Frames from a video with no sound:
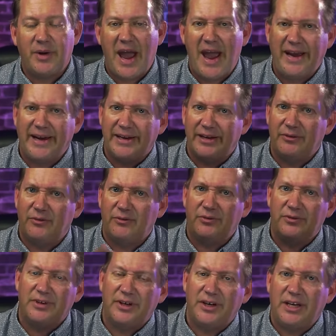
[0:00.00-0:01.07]
Hey,
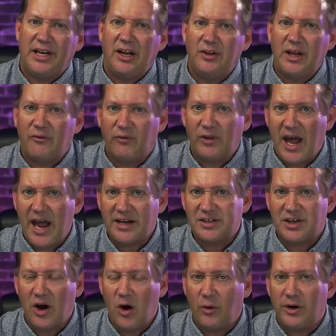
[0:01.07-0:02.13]
are you going to let flags
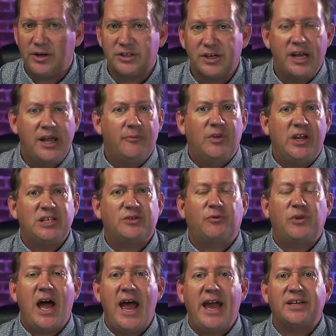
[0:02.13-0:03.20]
go? Or is
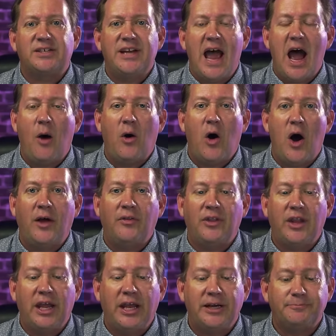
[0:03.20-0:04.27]
flags now on
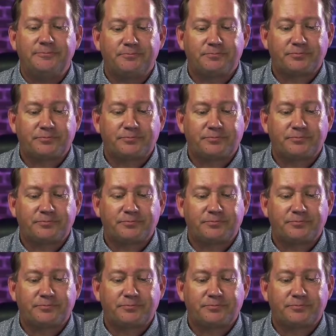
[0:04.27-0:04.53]
the,